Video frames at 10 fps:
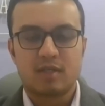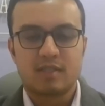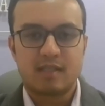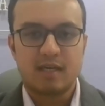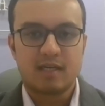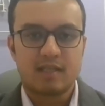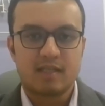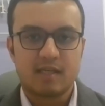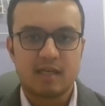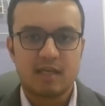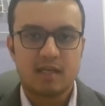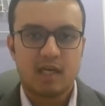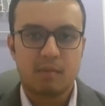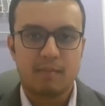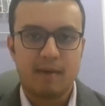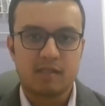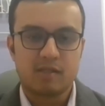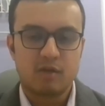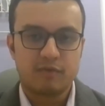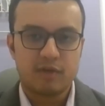Siddharth Desai. I am a
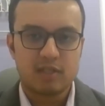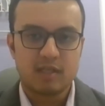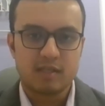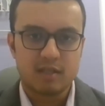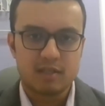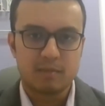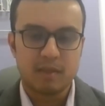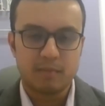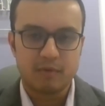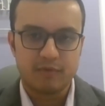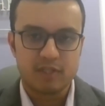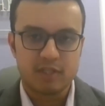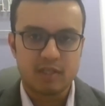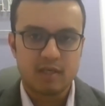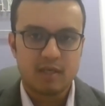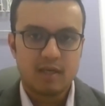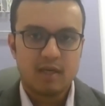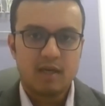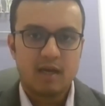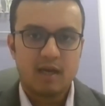maxillofacial surgeon by profession,
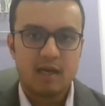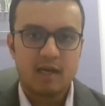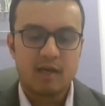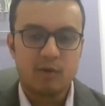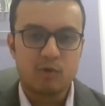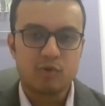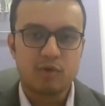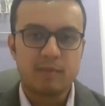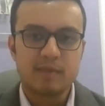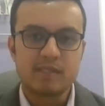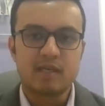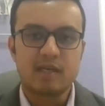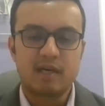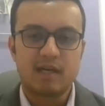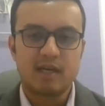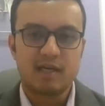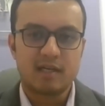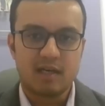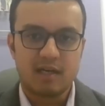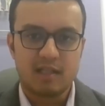and I also represent India in
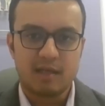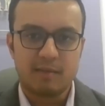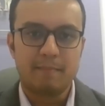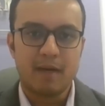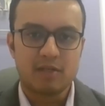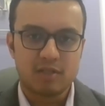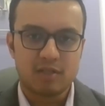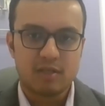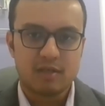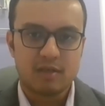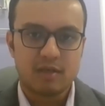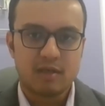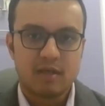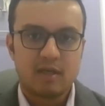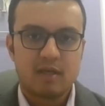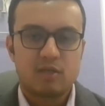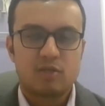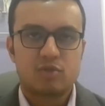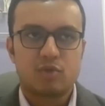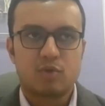karate by passion.
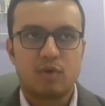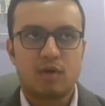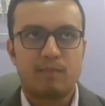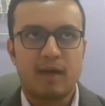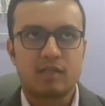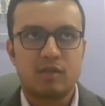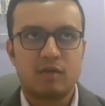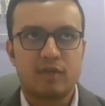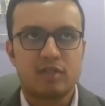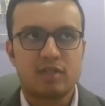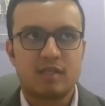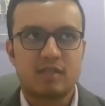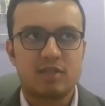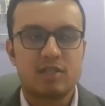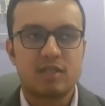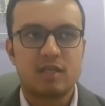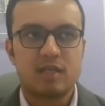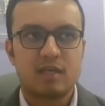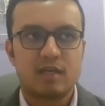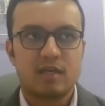So, maxillofacial
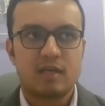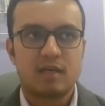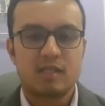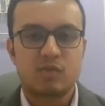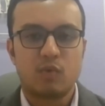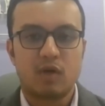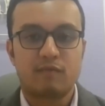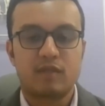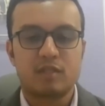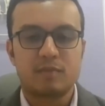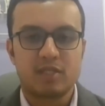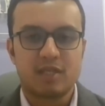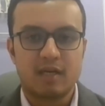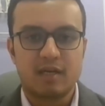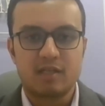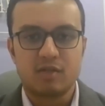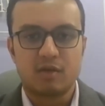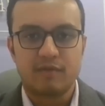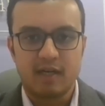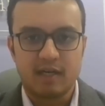surgery is one of the specialties
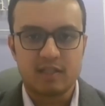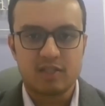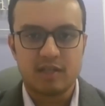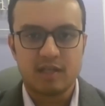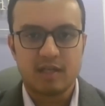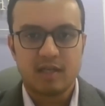of dentistry.